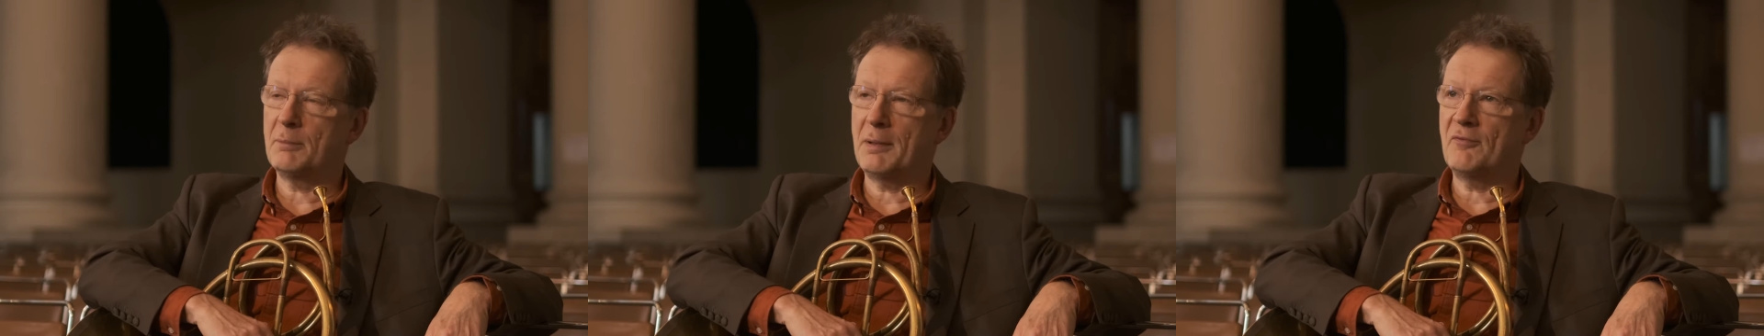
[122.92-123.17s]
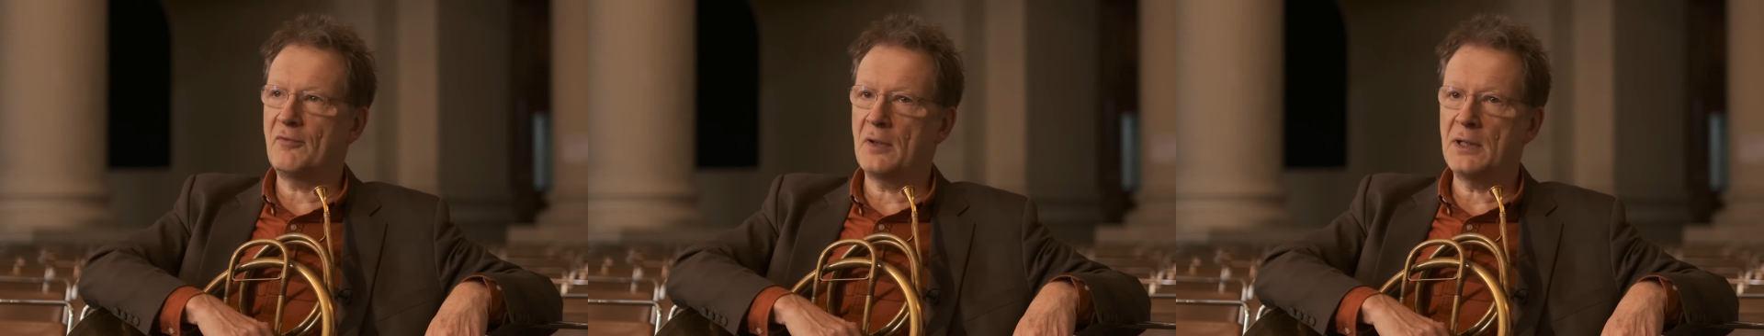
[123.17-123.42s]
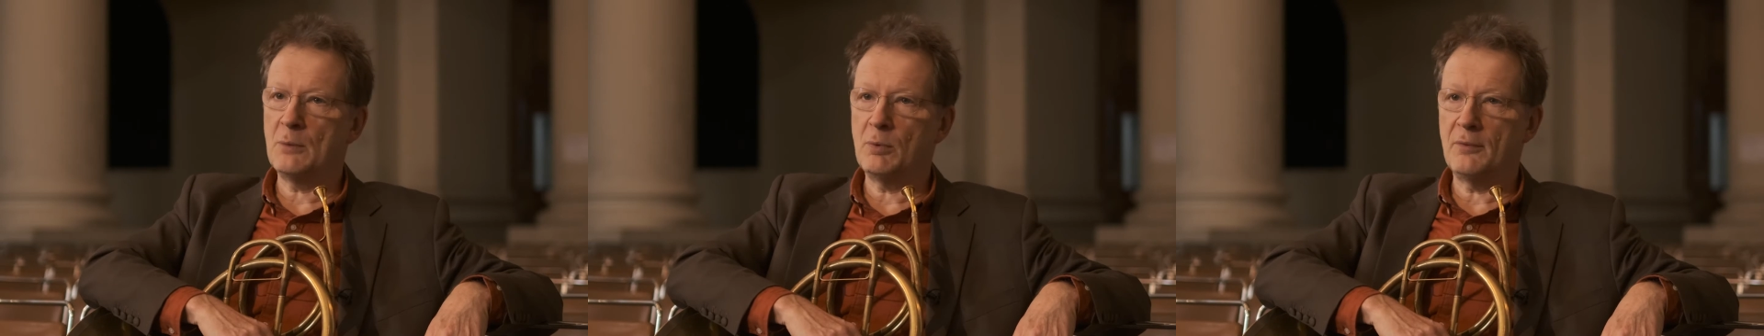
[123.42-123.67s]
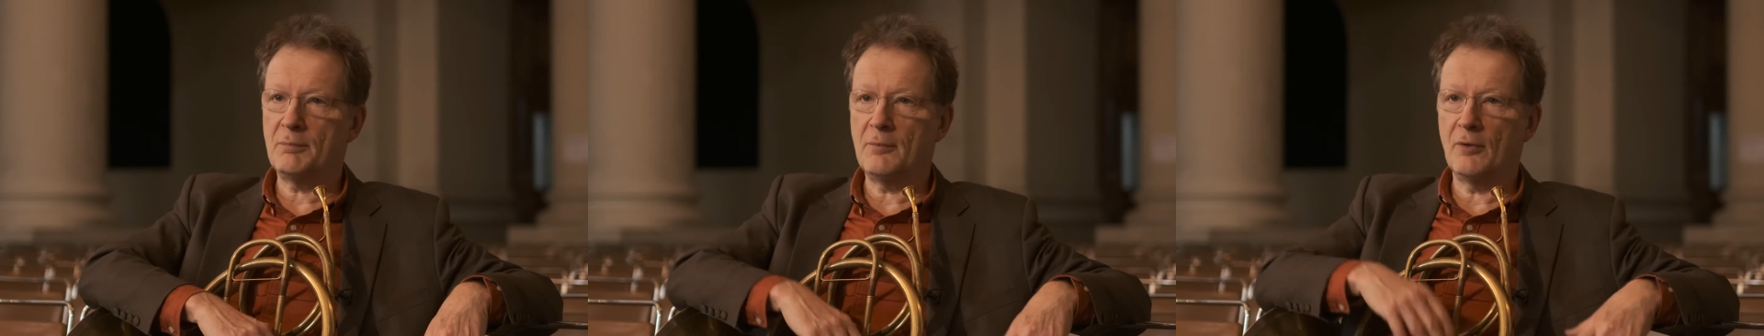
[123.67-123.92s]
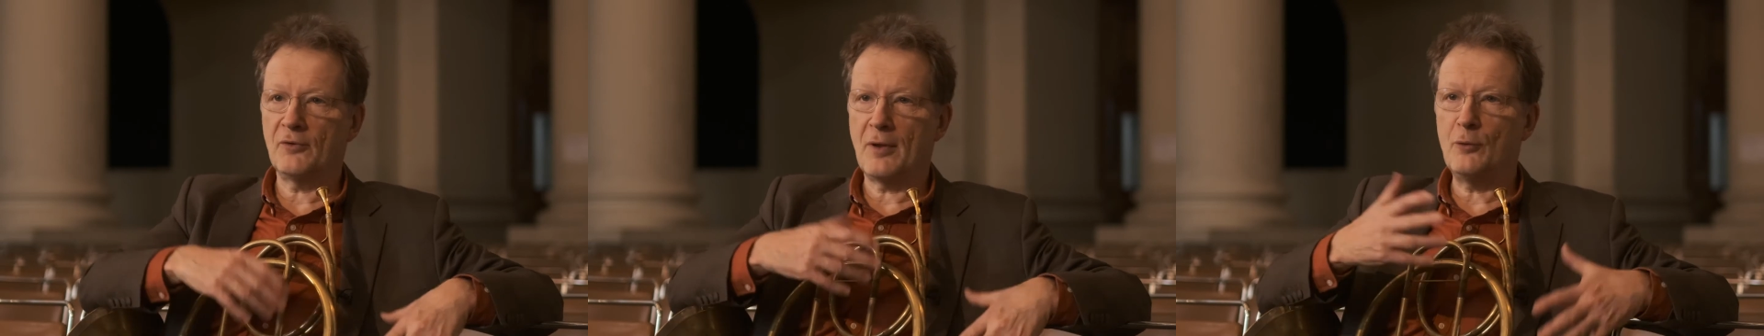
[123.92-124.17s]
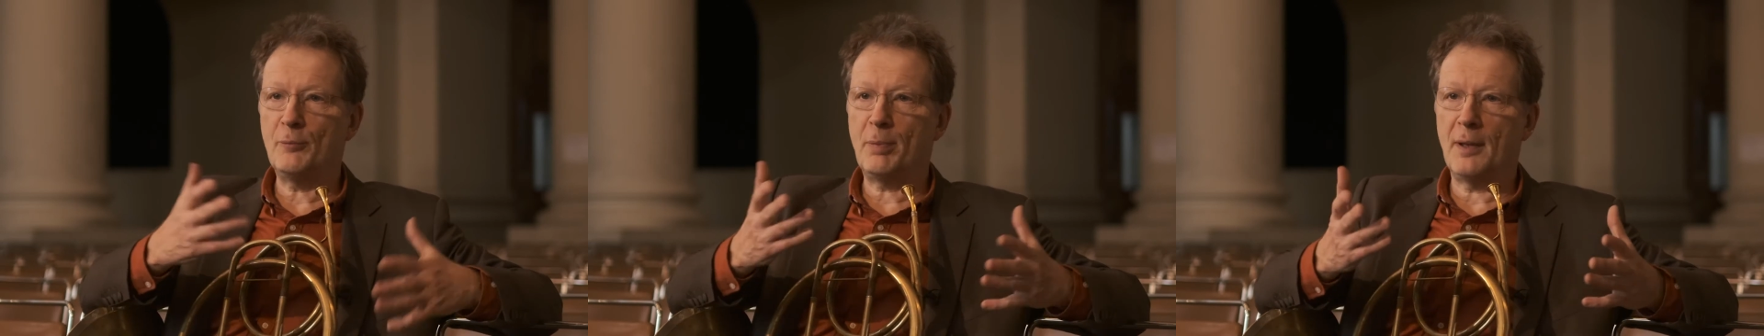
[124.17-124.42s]
a bit funny with lots of
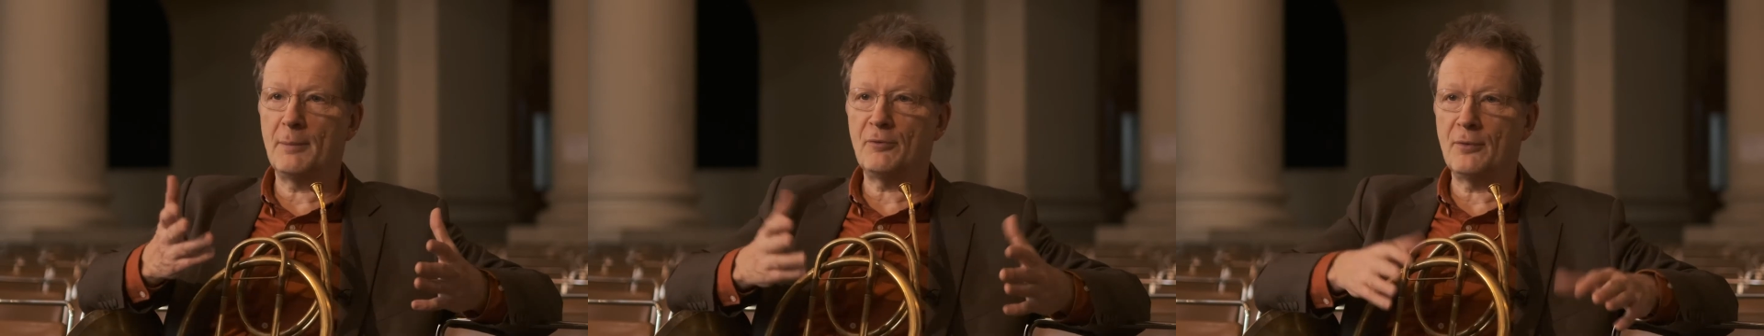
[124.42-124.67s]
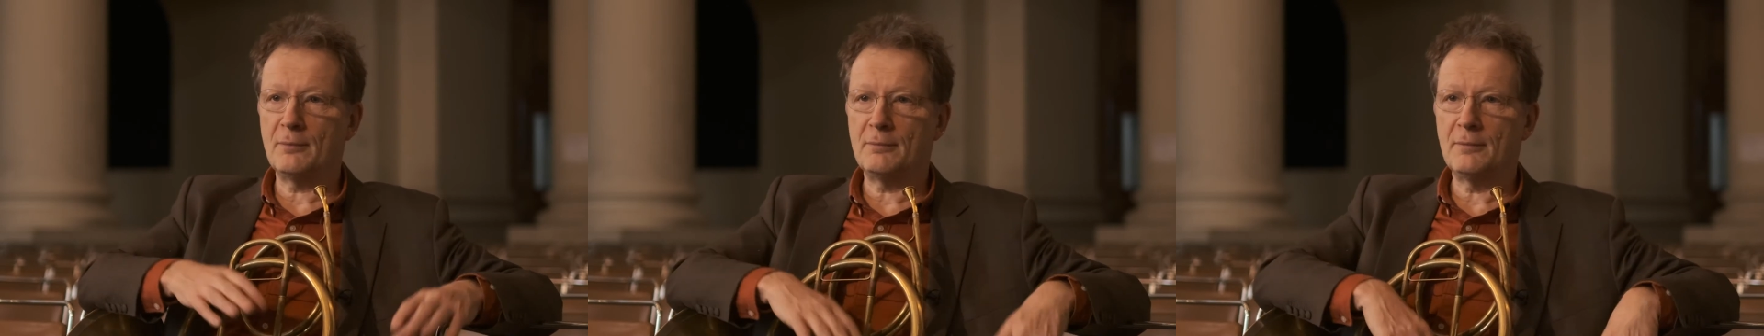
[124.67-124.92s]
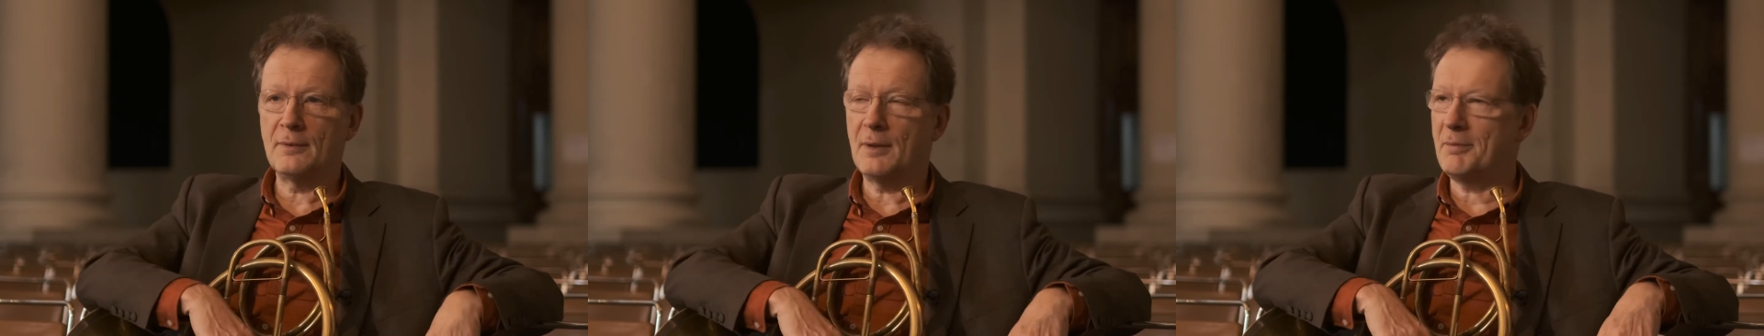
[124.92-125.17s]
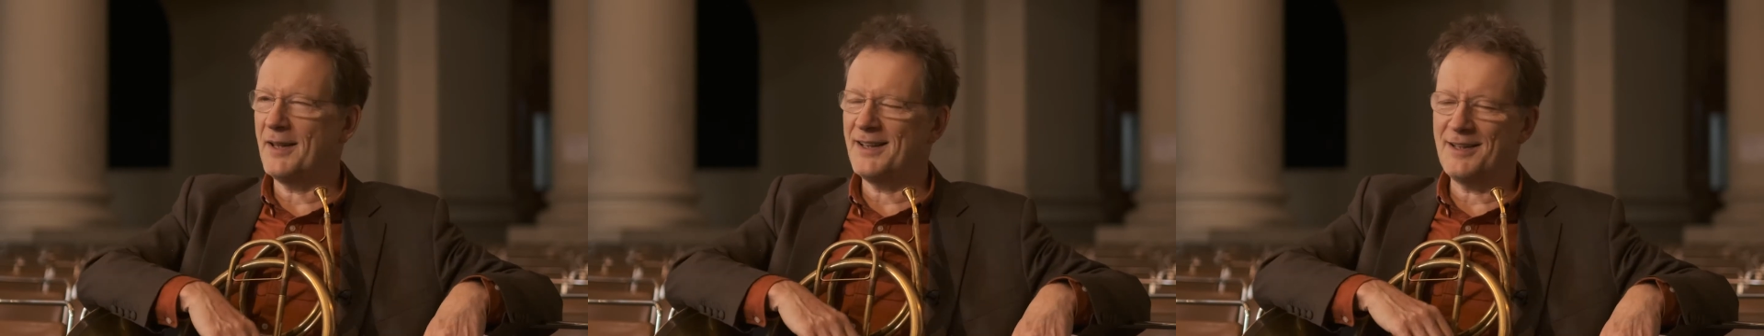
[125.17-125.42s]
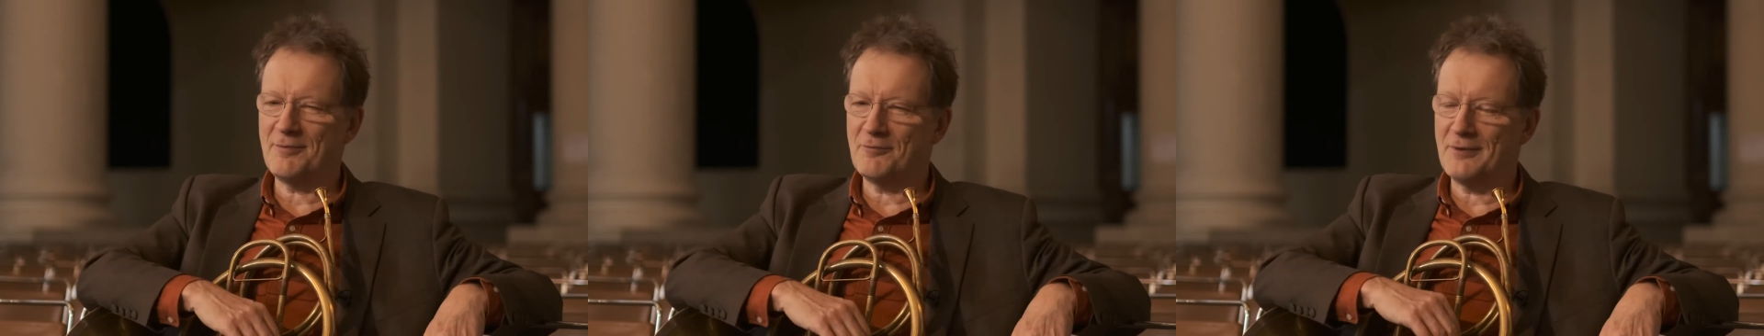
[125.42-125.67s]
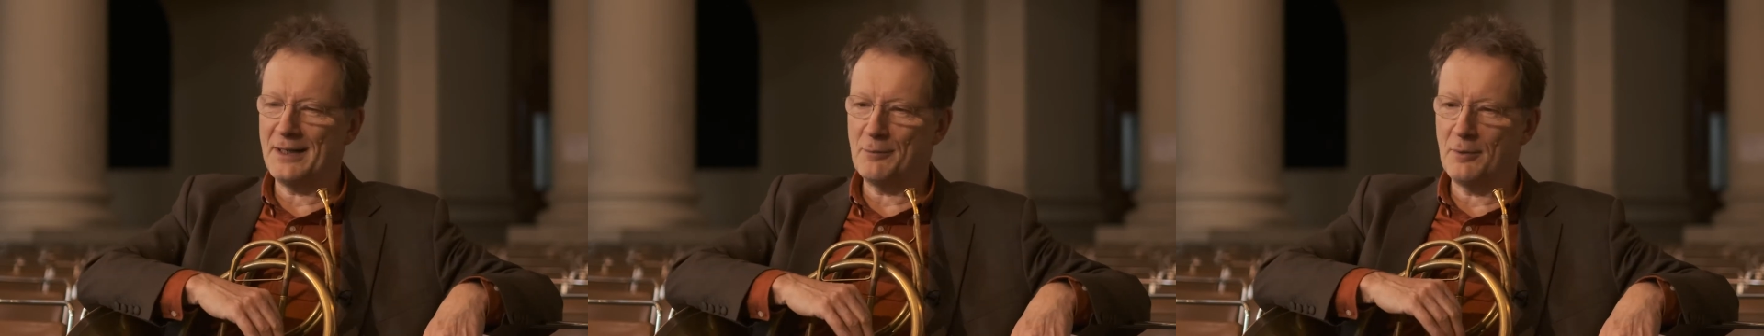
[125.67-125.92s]
hose pipes, but that didn't
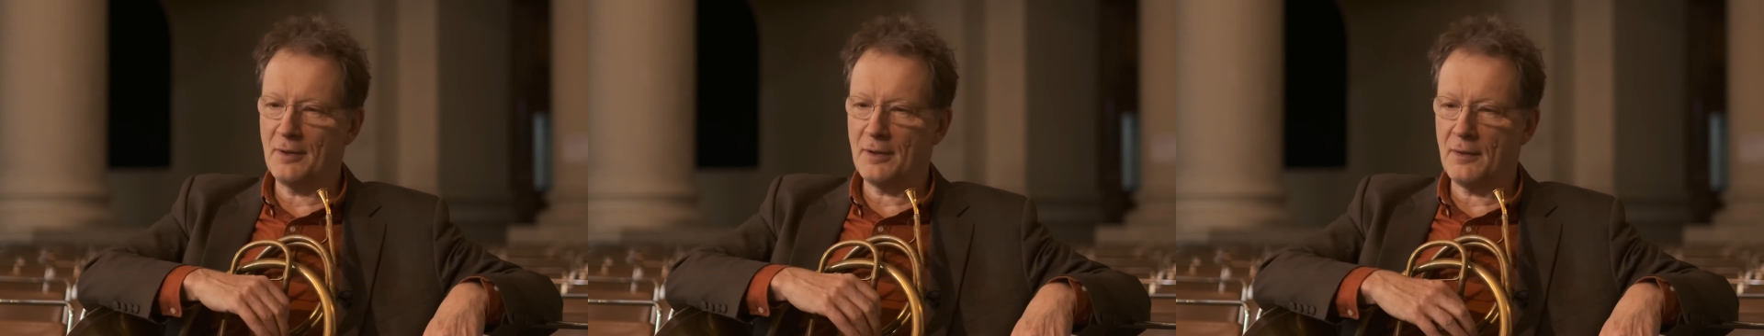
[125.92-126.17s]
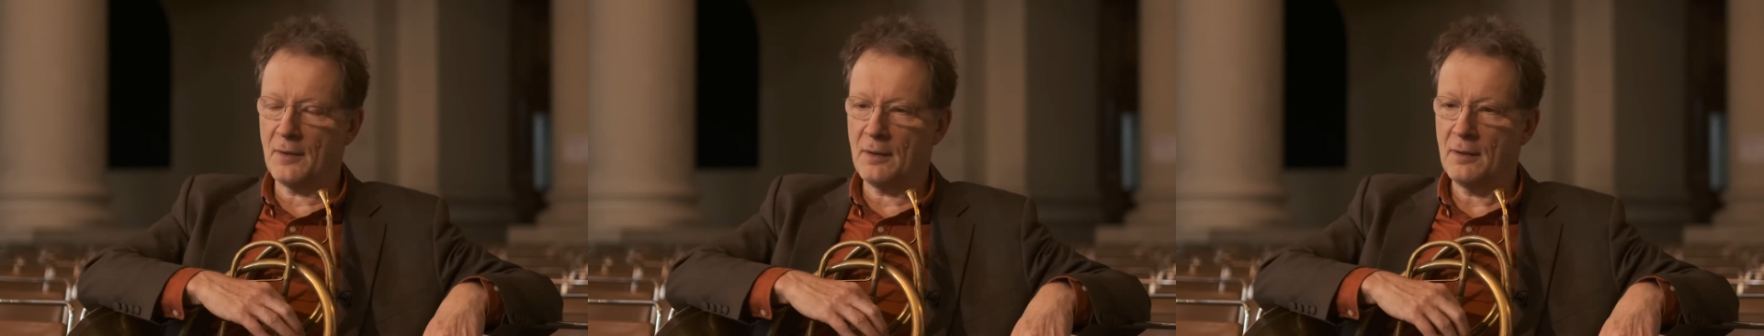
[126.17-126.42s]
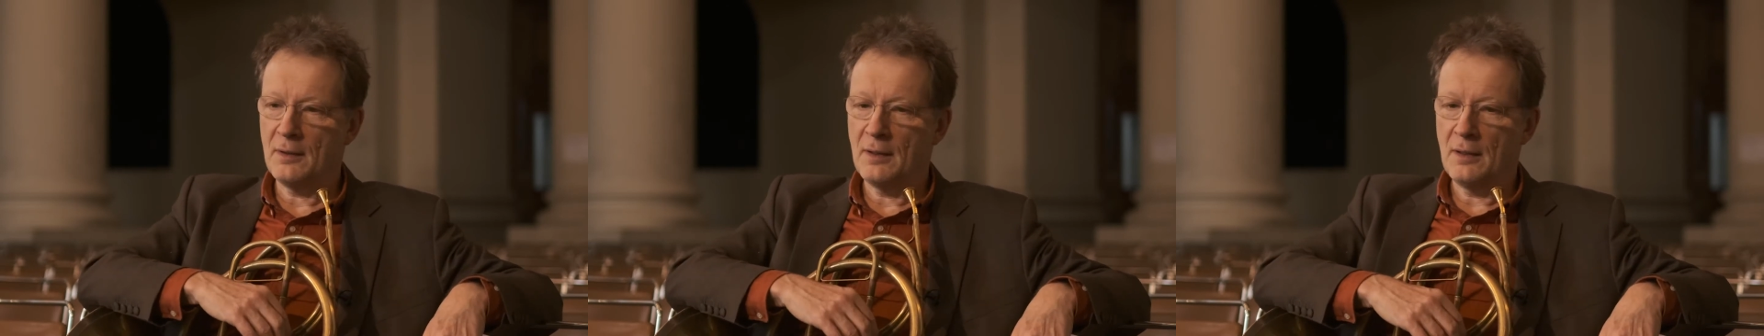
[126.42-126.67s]
really work either.